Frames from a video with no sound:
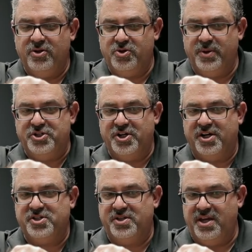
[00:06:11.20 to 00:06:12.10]
to
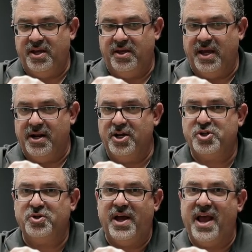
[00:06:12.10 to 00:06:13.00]
adjust the
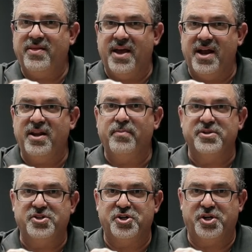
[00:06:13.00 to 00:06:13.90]
initial and the ending
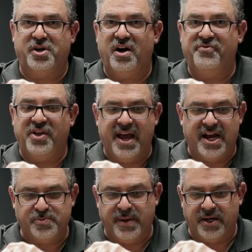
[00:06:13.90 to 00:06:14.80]
position of the
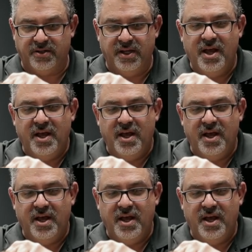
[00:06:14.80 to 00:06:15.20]
gas pedal.